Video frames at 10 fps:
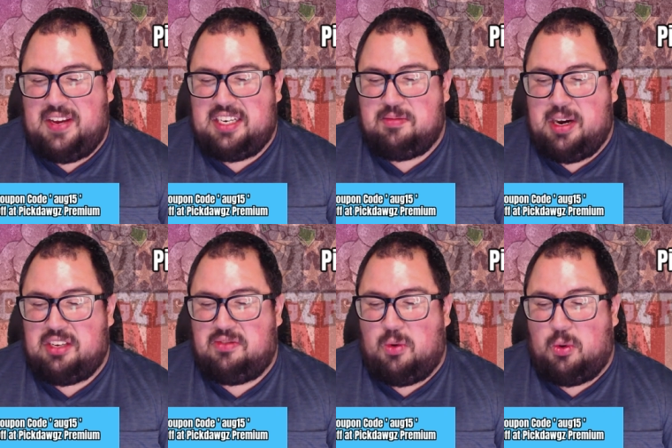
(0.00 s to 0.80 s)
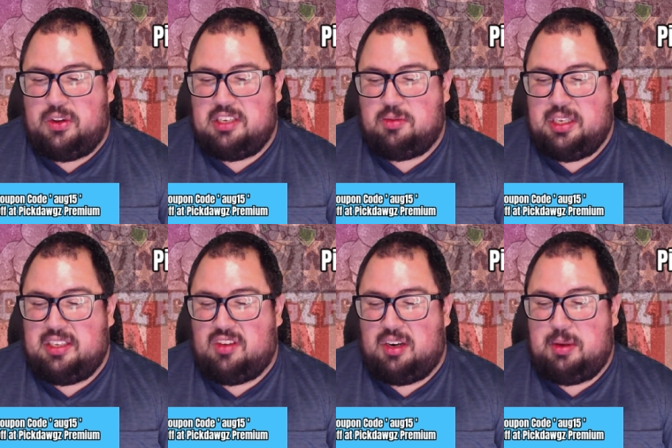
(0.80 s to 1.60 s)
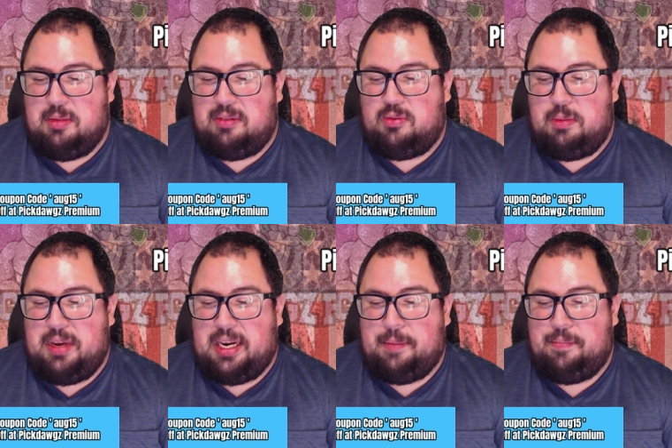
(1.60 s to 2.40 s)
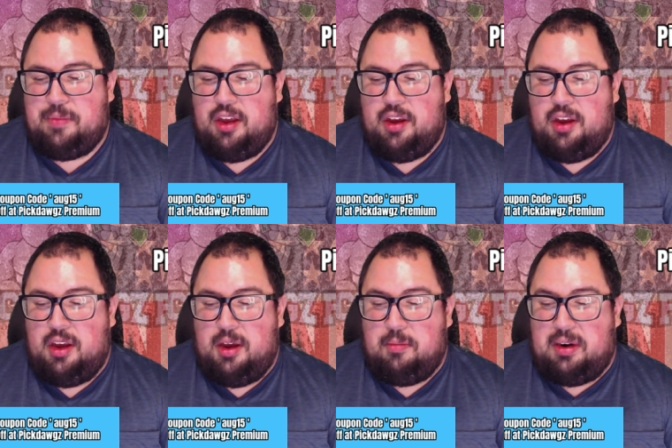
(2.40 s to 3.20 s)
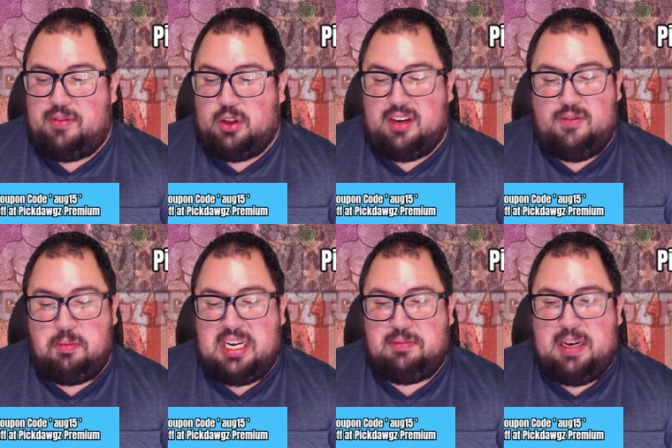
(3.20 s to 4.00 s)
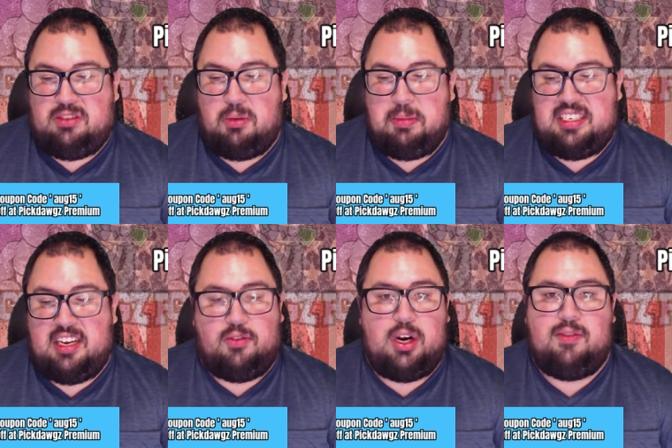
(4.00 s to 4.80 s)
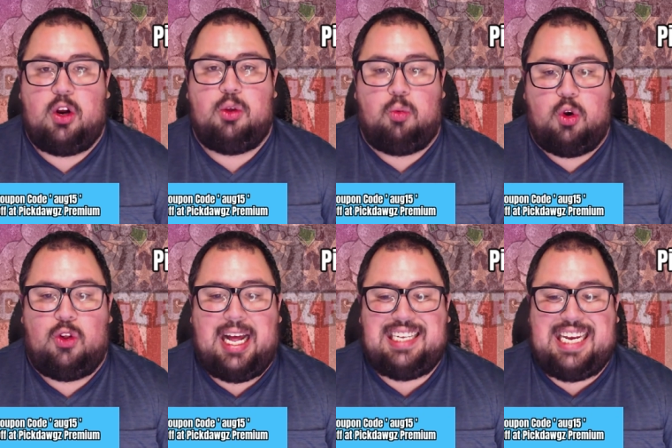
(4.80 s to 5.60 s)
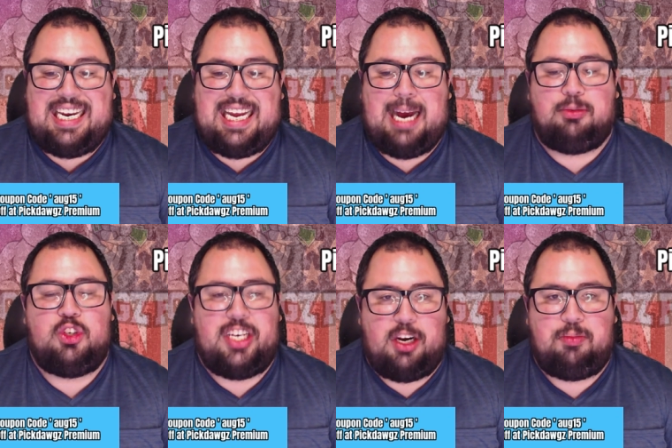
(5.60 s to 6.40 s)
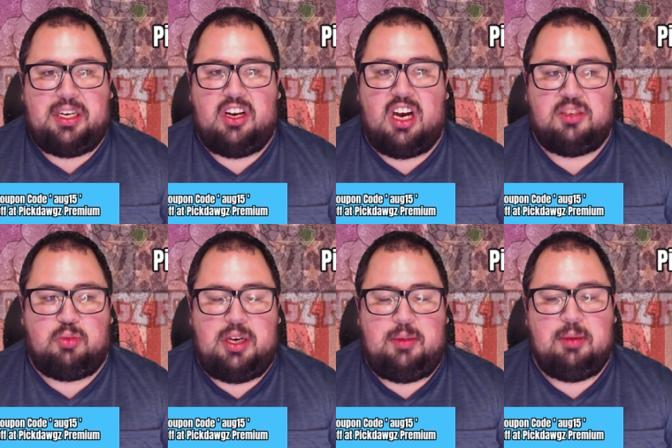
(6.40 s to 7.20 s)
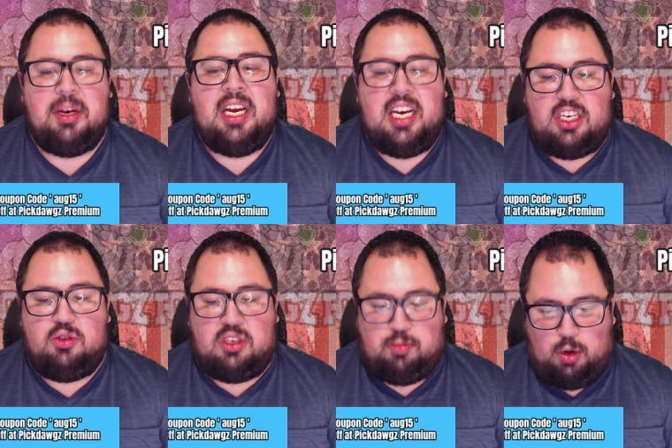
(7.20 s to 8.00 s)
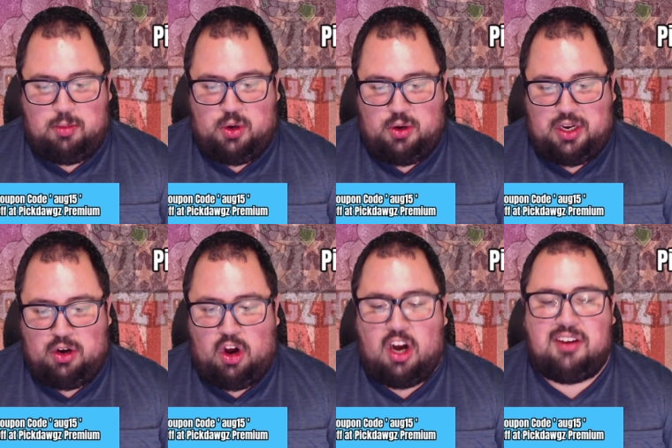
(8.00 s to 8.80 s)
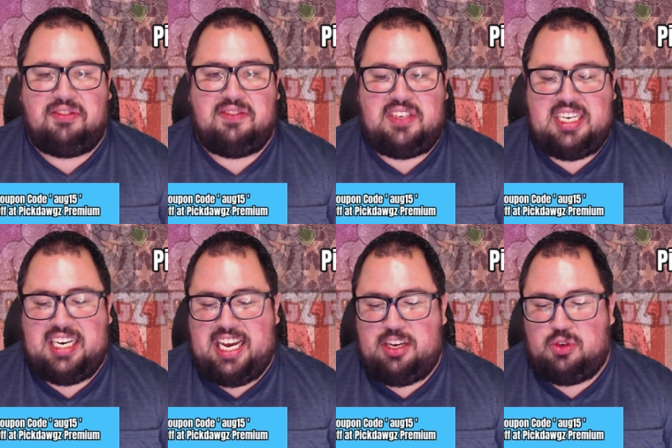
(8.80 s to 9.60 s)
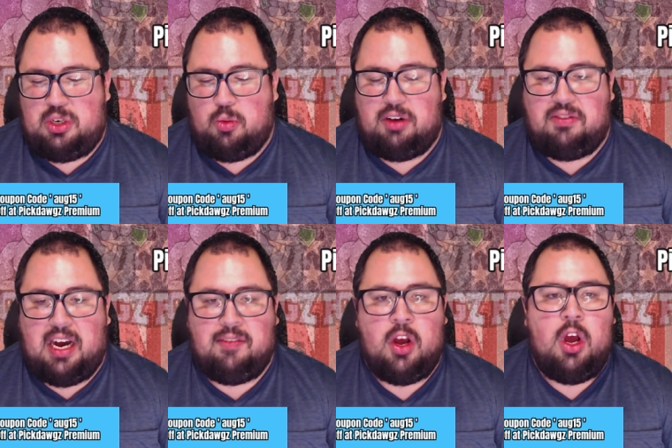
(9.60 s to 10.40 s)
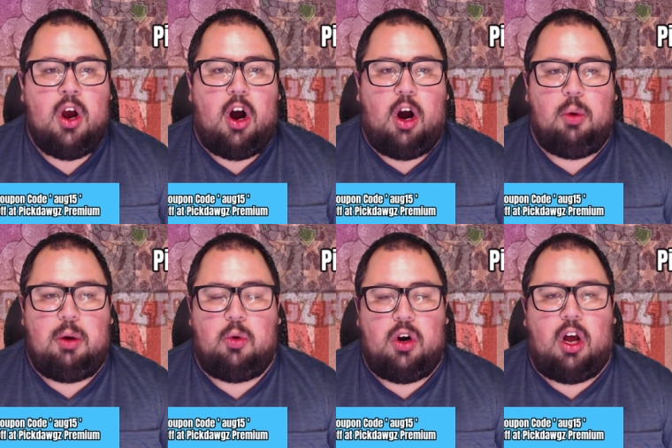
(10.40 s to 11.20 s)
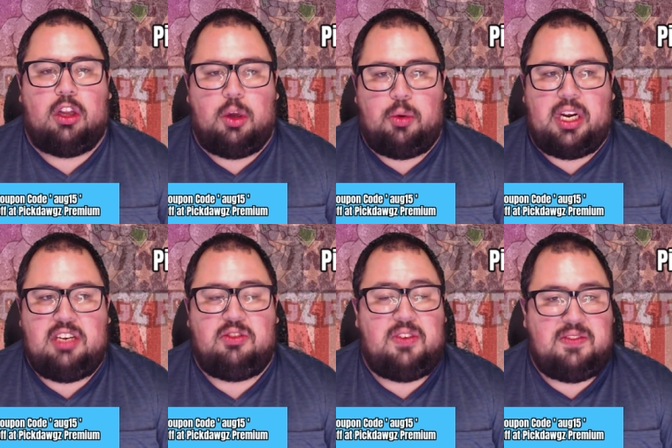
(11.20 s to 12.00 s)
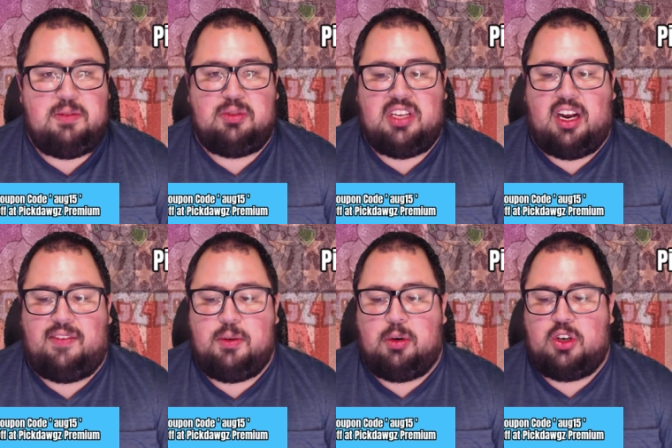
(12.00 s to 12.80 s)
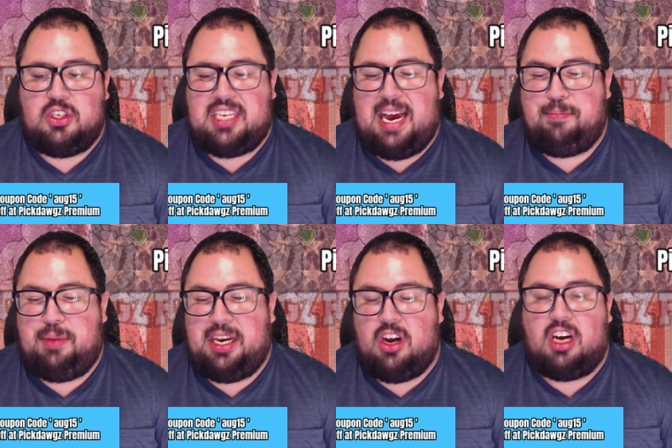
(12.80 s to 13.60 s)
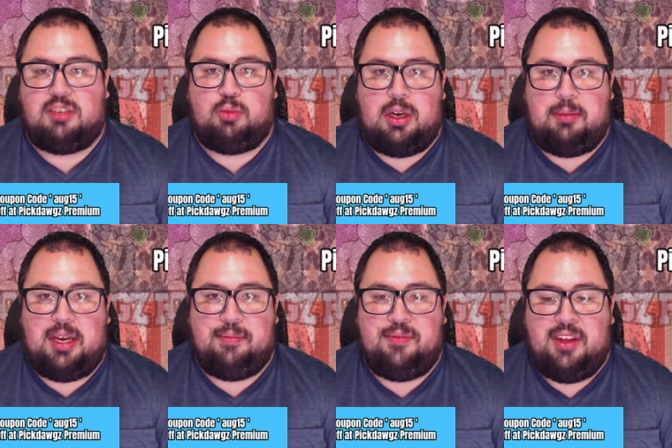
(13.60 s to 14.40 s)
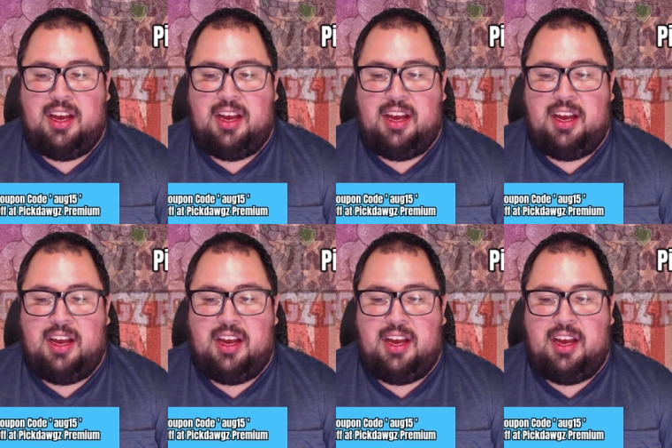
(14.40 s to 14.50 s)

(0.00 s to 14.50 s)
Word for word: Vegas minus four in this one. That's going to be my free pick. But if you're looking for best bets from myself or any of our other world class handicappers, check out Pick Dawgz Premium and use this promo code here, AUG15, AUG15, all one word, all lowercase, for 15% off your purchase at Pick Dawgz Premium.